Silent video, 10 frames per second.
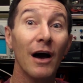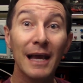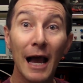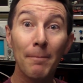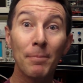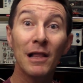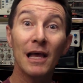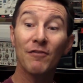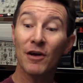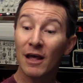I can't
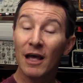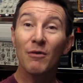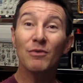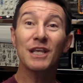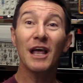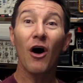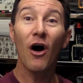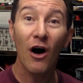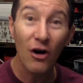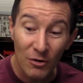believe it. It was that
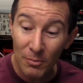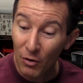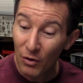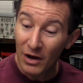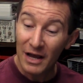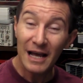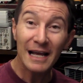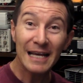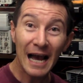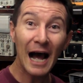horrible
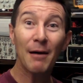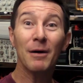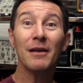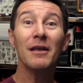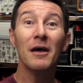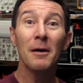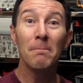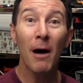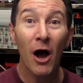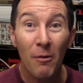Garmin
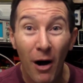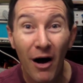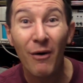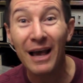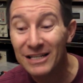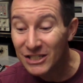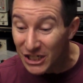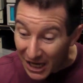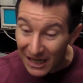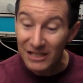Mobile
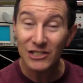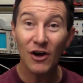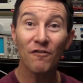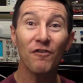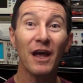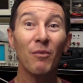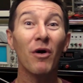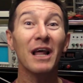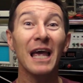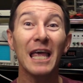XT software.
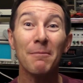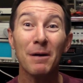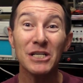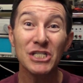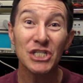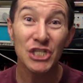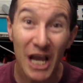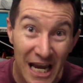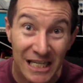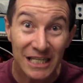What a heap of
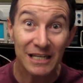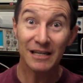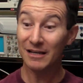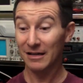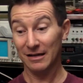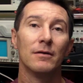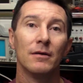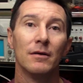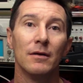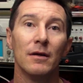shit.
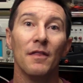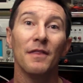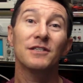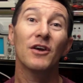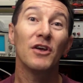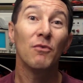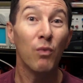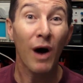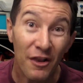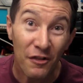There's only
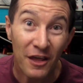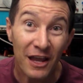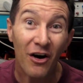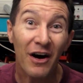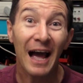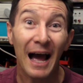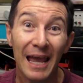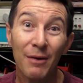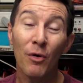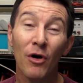one thing I
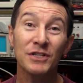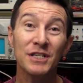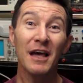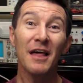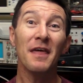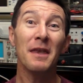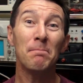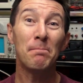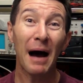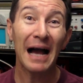hate worse
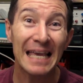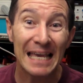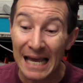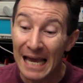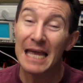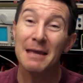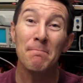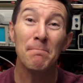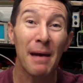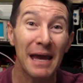than buggy
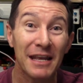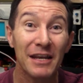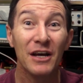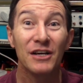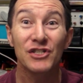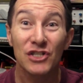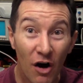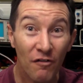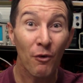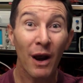embedded
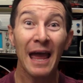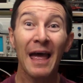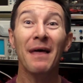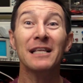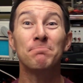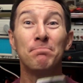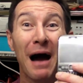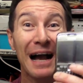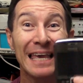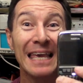software, and that's
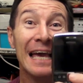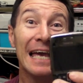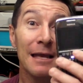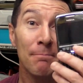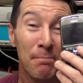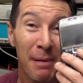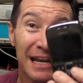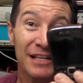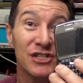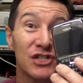buggy
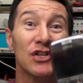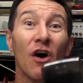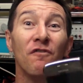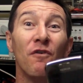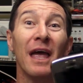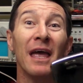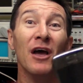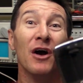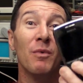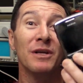embedded software
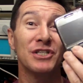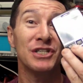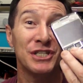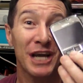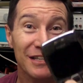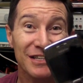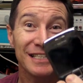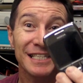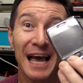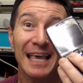which
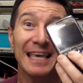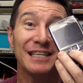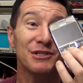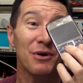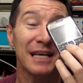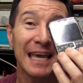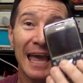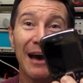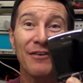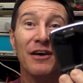doesn't take into
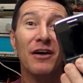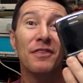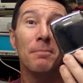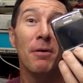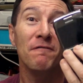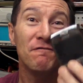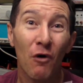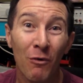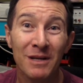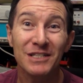account the
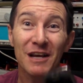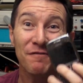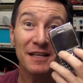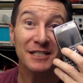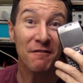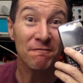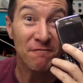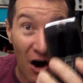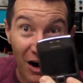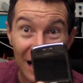performance of the
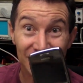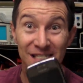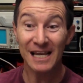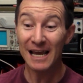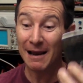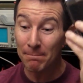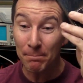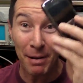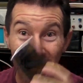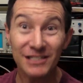device.
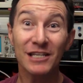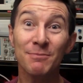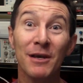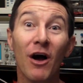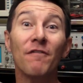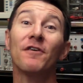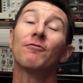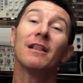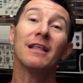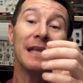It pisses me off, it
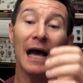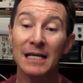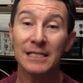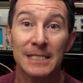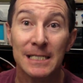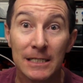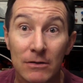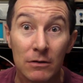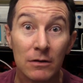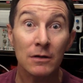really does.
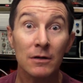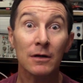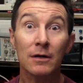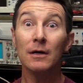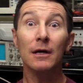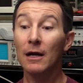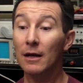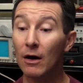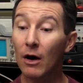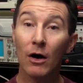Urgh.
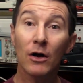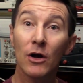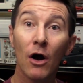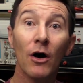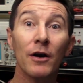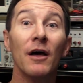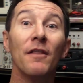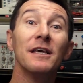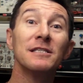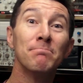Oh God,
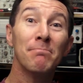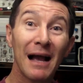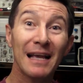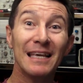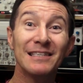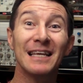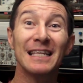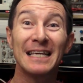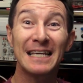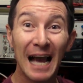these monkeys
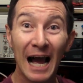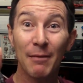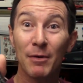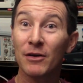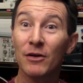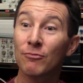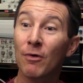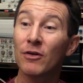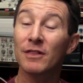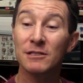at Garmin who
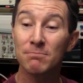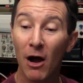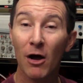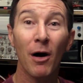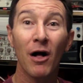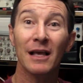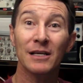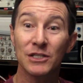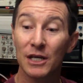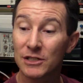wrote this Mobile
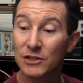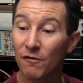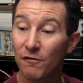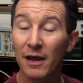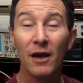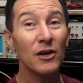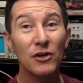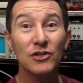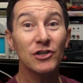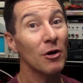XT software,
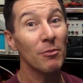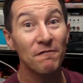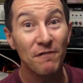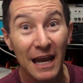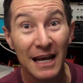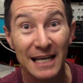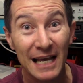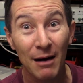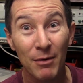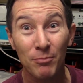usually I'm a fan of
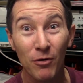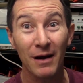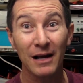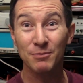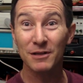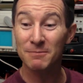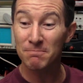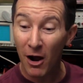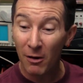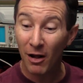Garmin products, but this
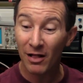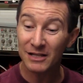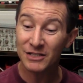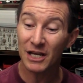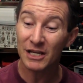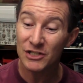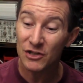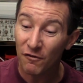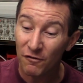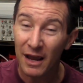Mobile XT
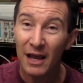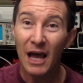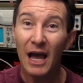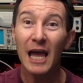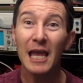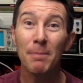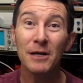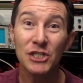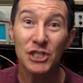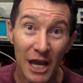software, heap
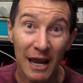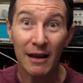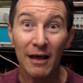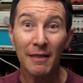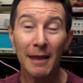of shit.